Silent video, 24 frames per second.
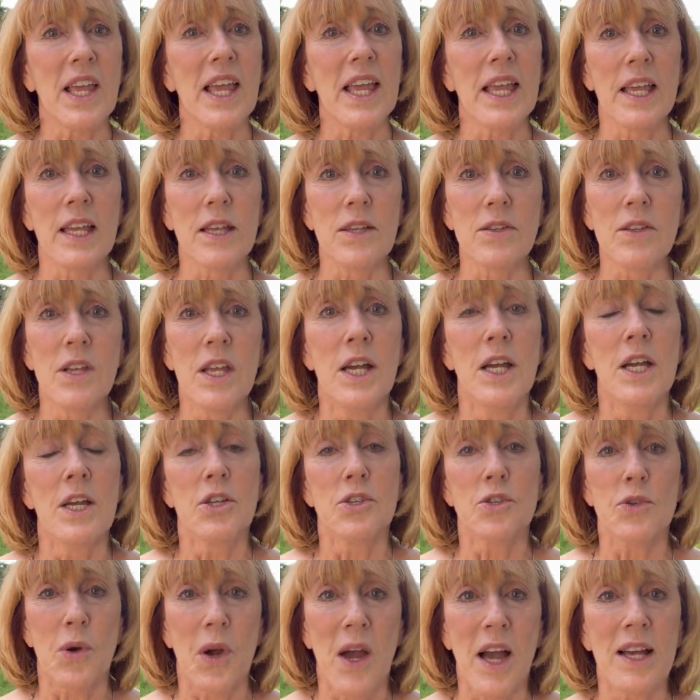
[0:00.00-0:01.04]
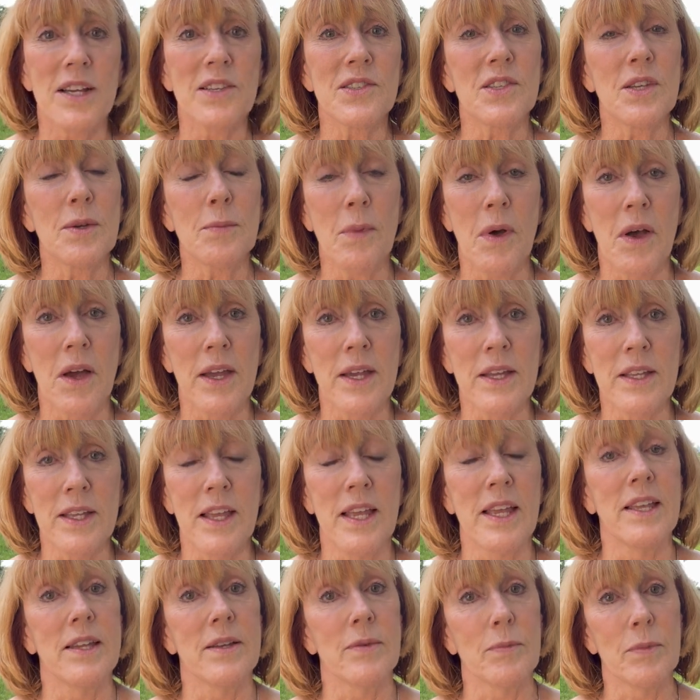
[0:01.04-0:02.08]
and try as I might,
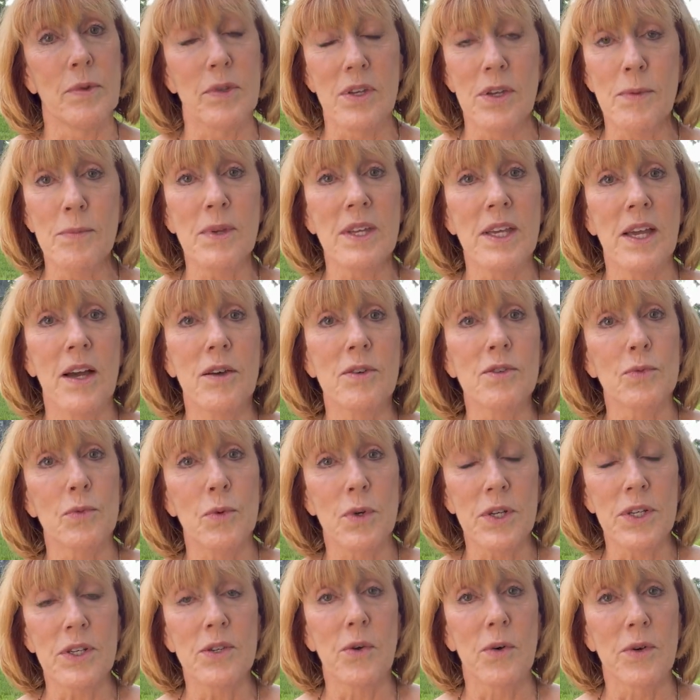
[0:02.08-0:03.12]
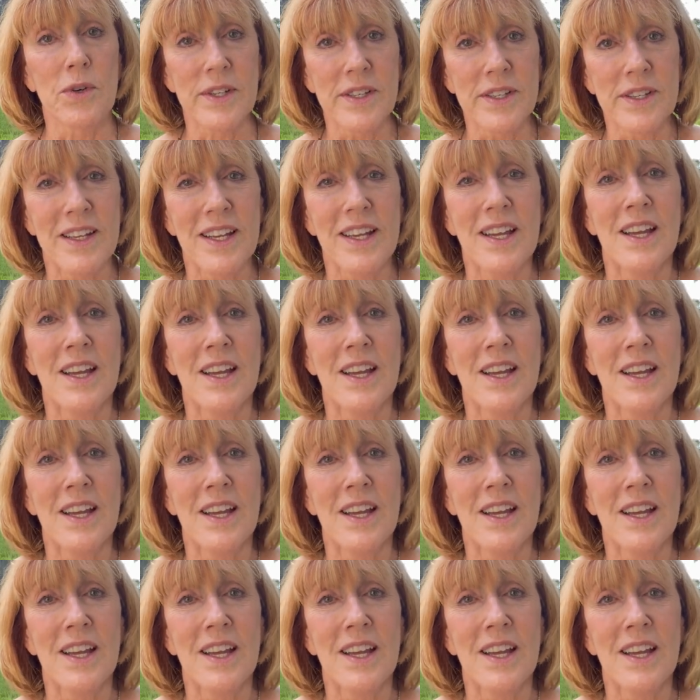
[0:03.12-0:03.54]
and believe me, I was working on it,